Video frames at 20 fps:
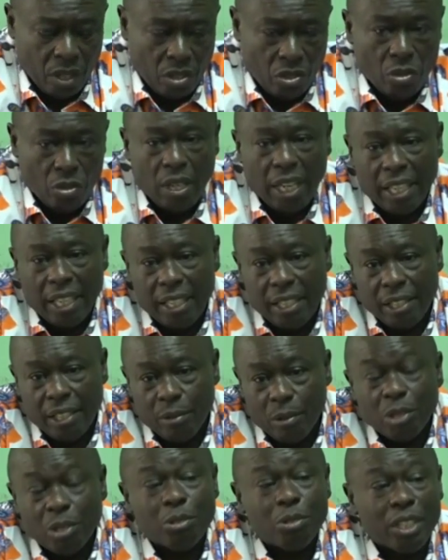So I
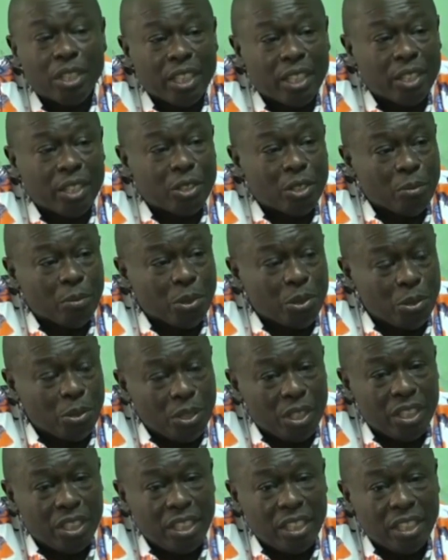want to take this
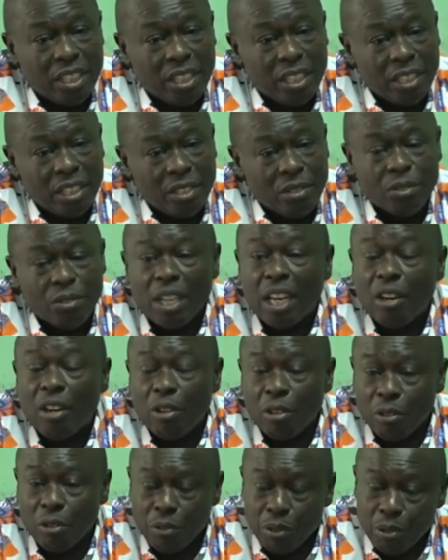opportunity to thank
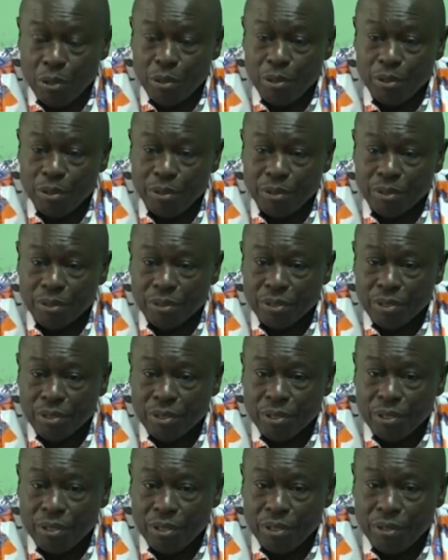all of you
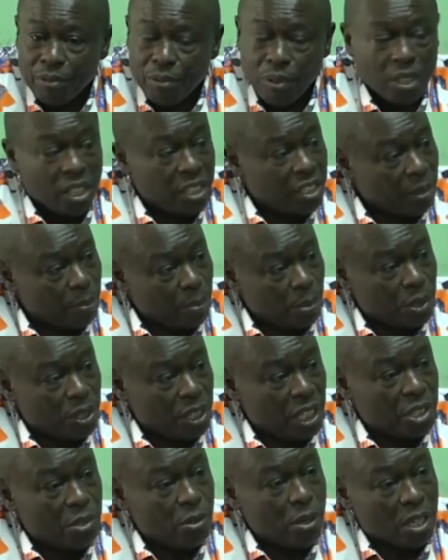for the
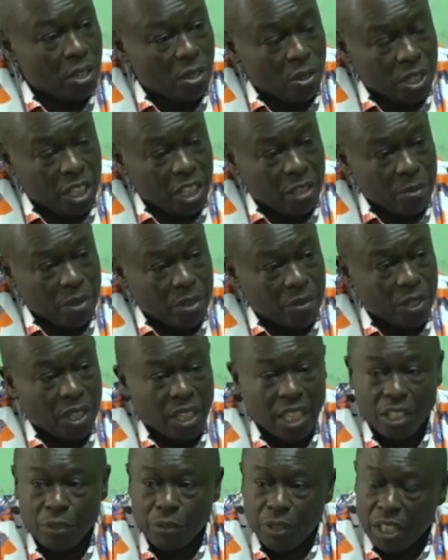support that you accorded me for
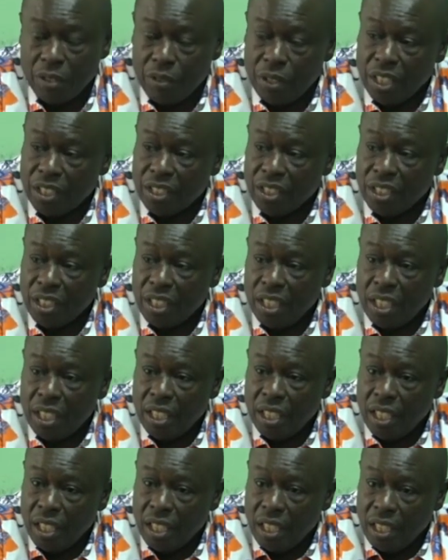the last five years.
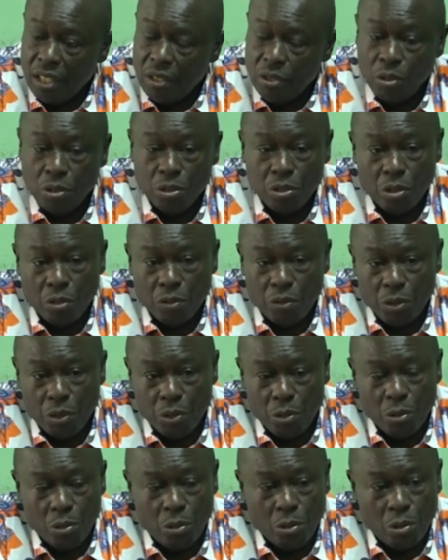Those of
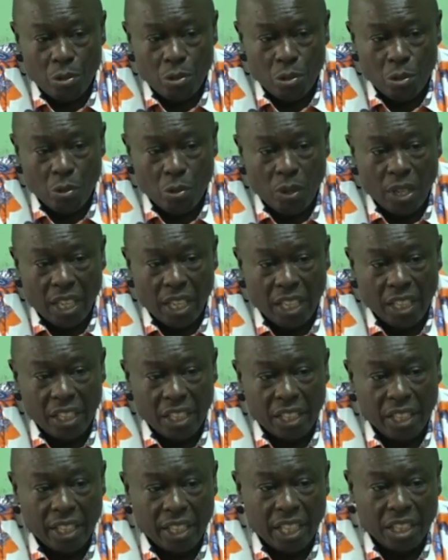you who are
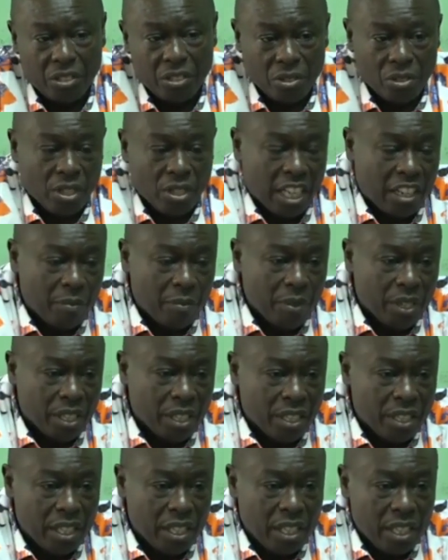in the national
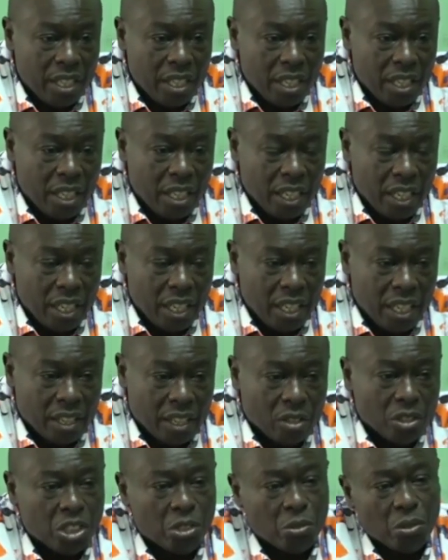government uh,
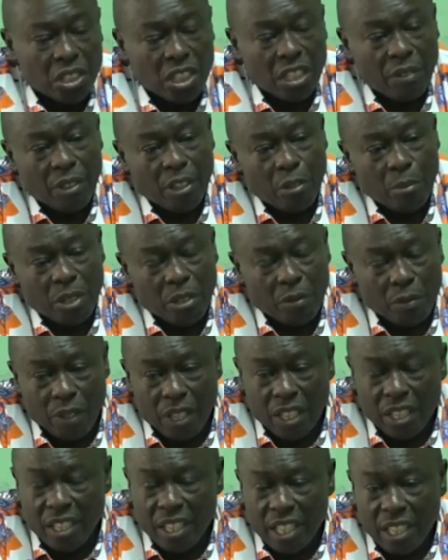constituency development
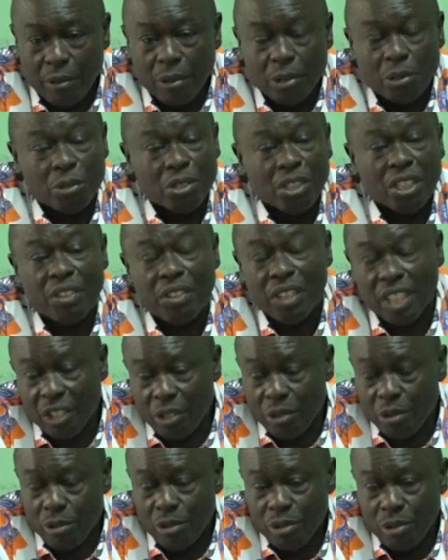fund, I want to say
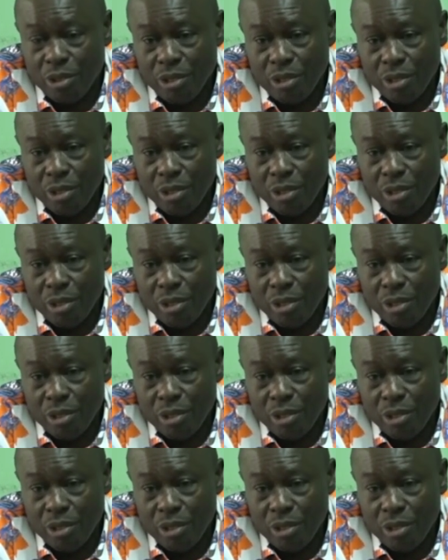thank you.